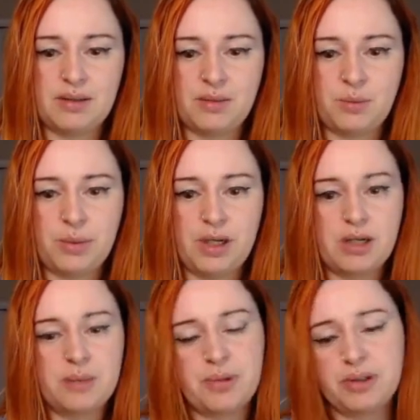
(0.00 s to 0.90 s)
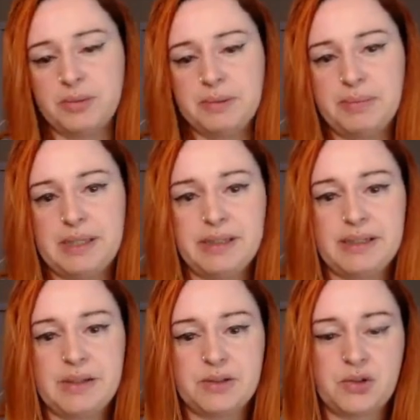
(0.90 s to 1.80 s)
We are probably playing
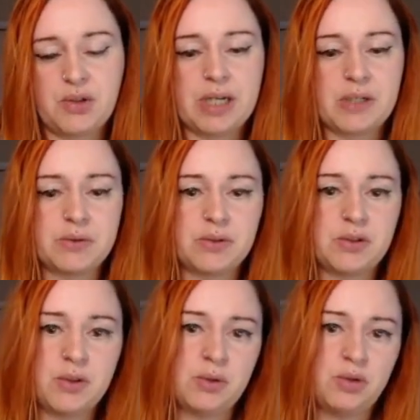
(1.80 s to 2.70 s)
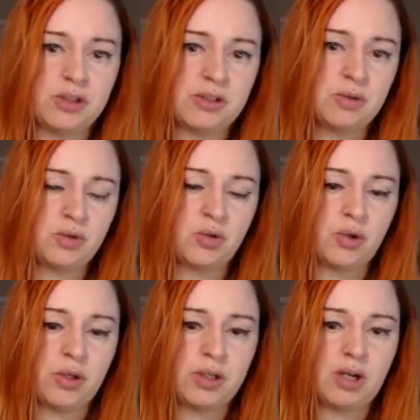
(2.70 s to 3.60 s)
Chaos Strike on 2 just to
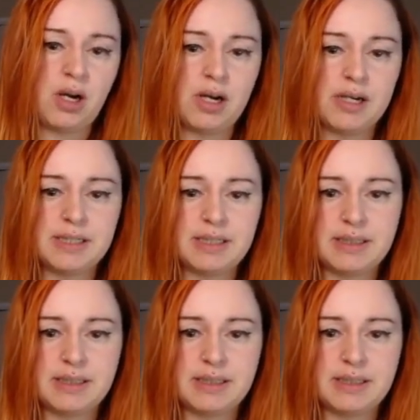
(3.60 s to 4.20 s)
draw a card.